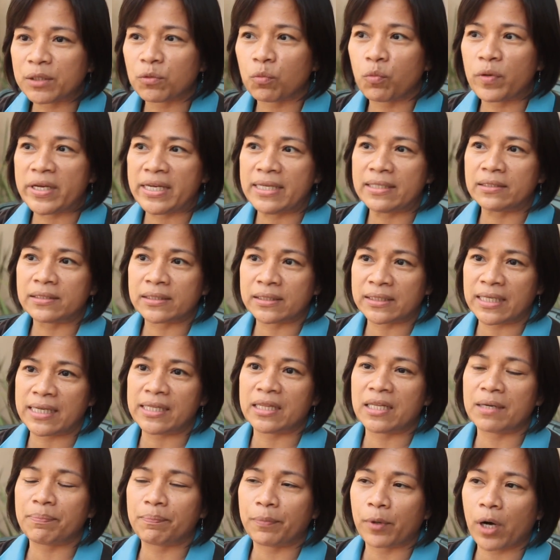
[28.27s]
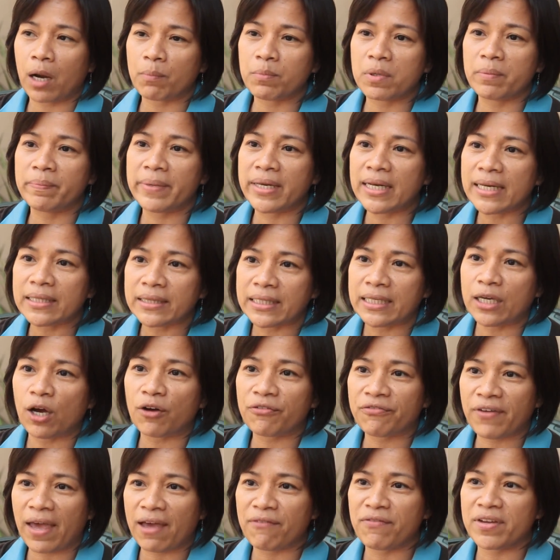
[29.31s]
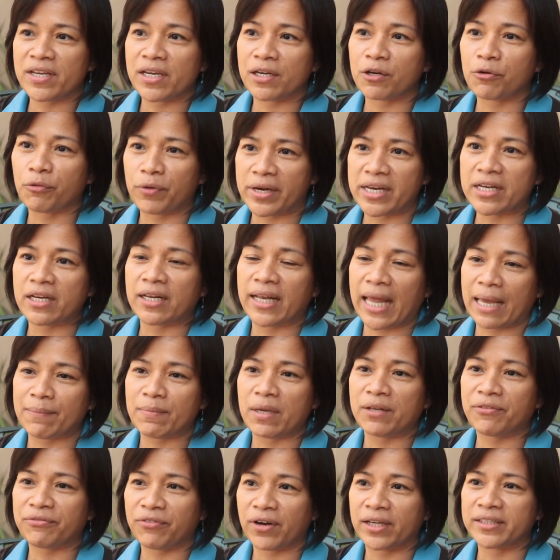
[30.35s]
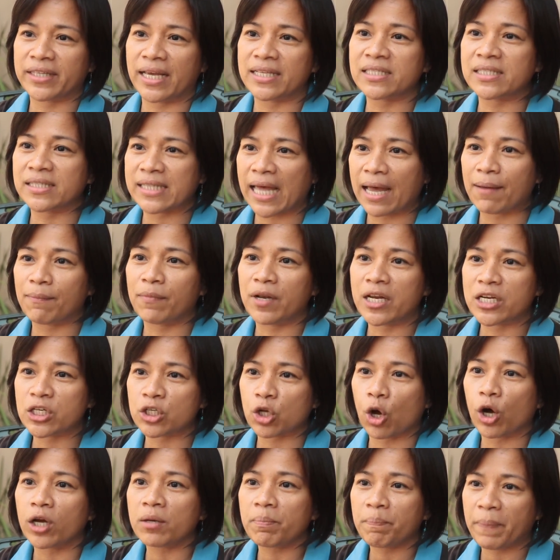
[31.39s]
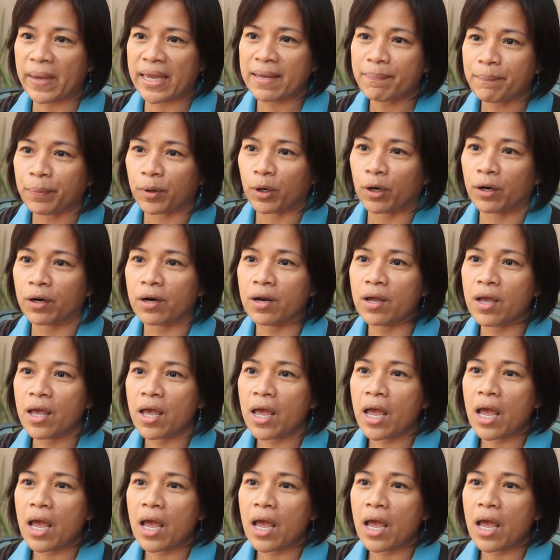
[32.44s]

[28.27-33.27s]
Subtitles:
but we see the probability of having a Green Climate Fund established on paper